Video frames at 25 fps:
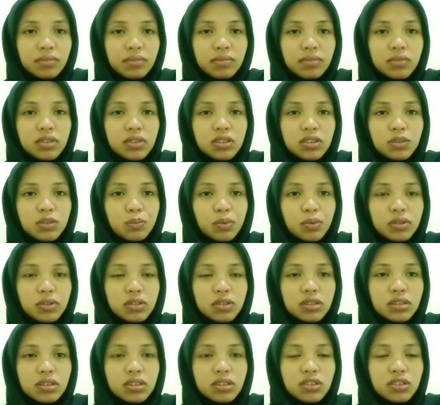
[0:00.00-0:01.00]
This
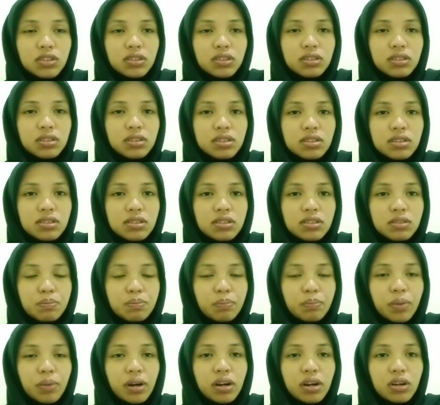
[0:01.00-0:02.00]
presentation is
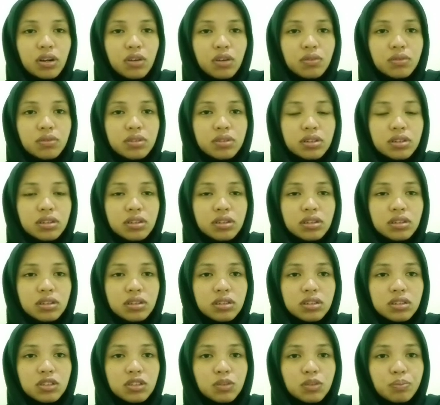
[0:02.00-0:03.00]
part of
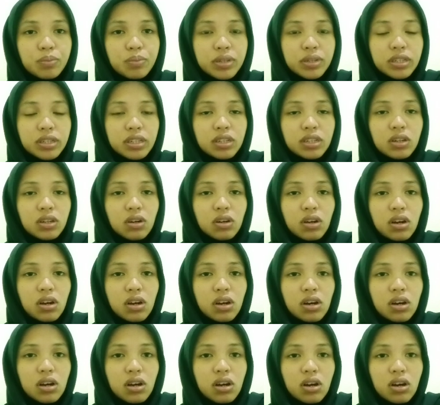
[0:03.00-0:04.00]
the Speaking
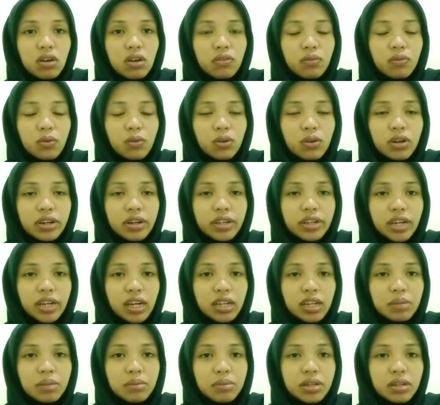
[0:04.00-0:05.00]
for
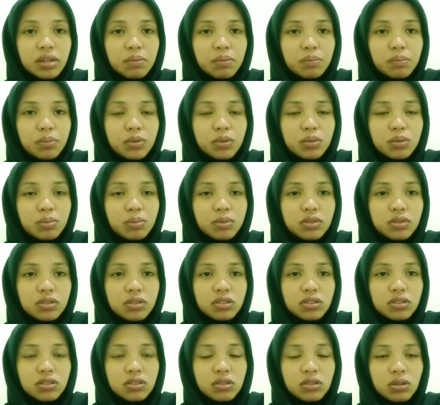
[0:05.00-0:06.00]
Academic
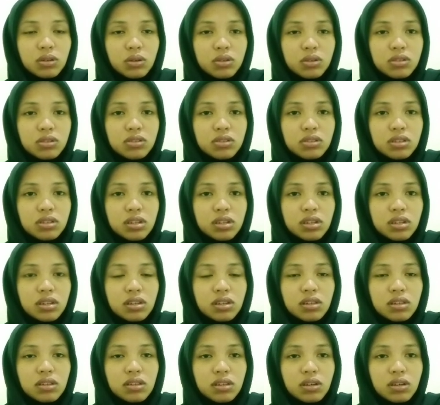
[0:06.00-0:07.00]
Purposes course
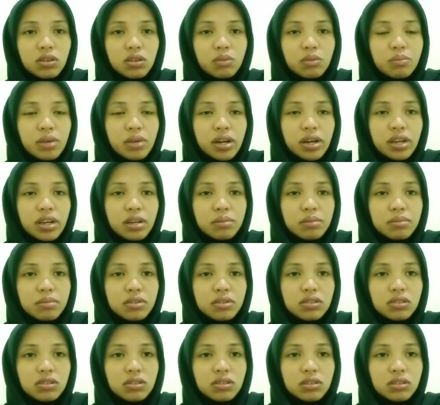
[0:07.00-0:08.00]
taught by
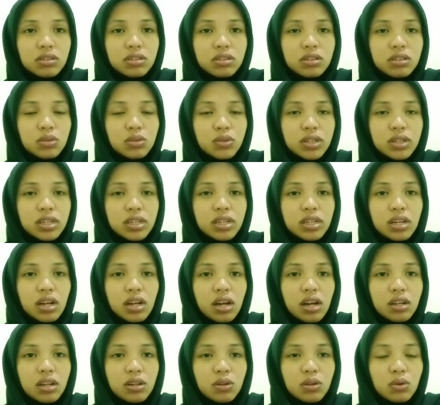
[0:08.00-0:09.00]
Mr. Dwi
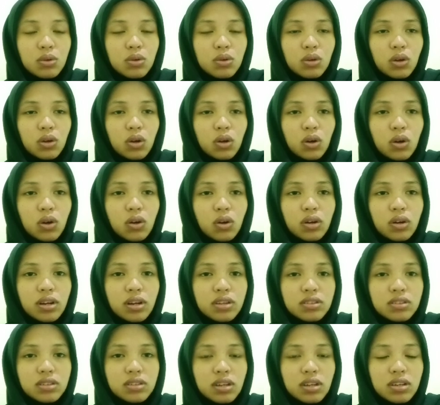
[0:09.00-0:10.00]
Adinugroho
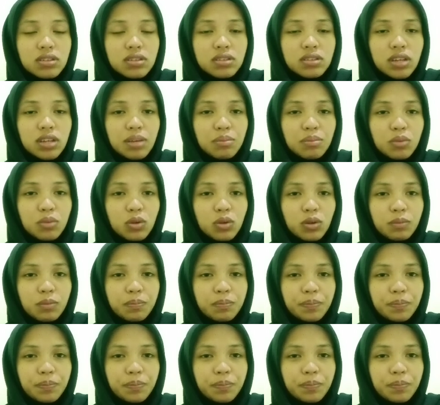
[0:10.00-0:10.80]
SSMHOM.